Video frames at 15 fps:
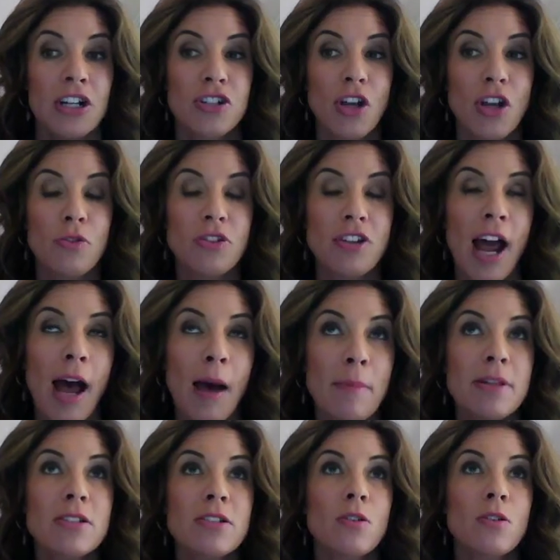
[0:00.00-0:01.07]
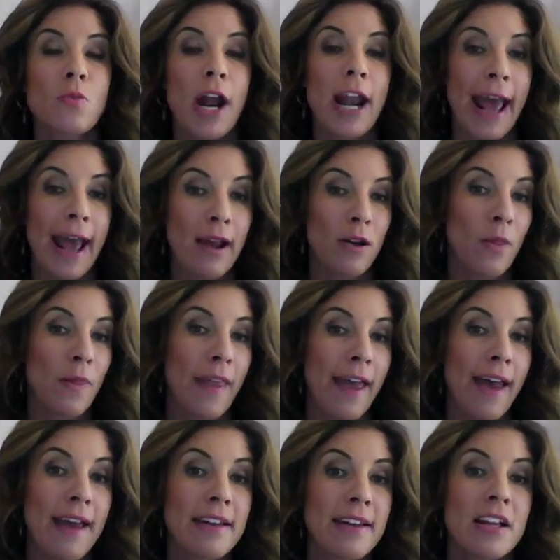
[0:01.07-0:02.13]
So time is going to run out on
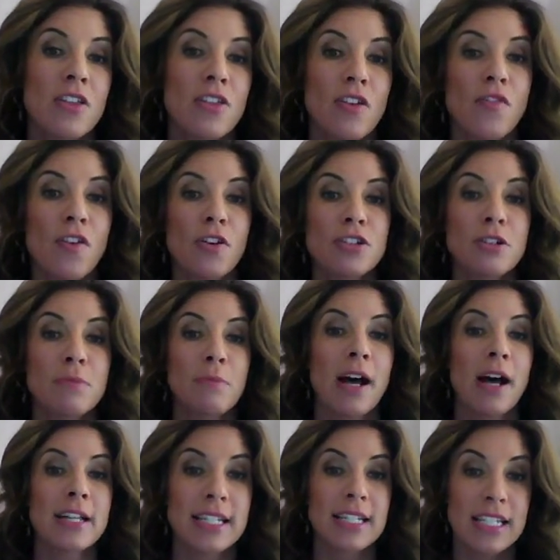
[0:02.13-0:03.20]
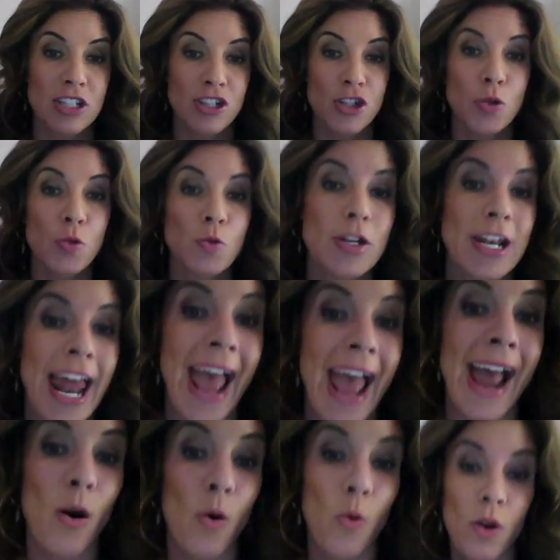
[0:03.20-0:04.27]
that. The first deposit is due
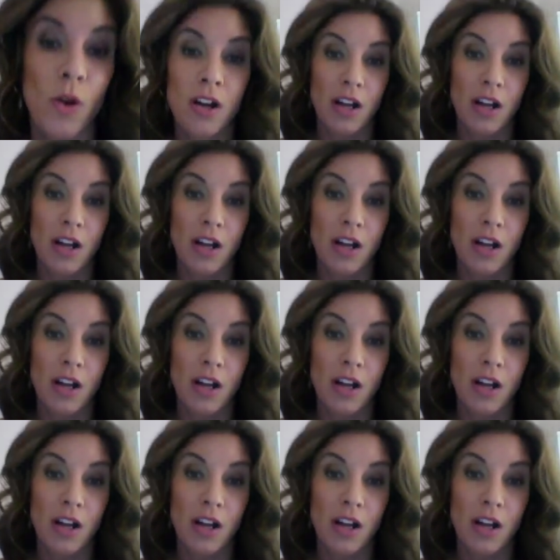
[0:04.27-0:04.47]
now.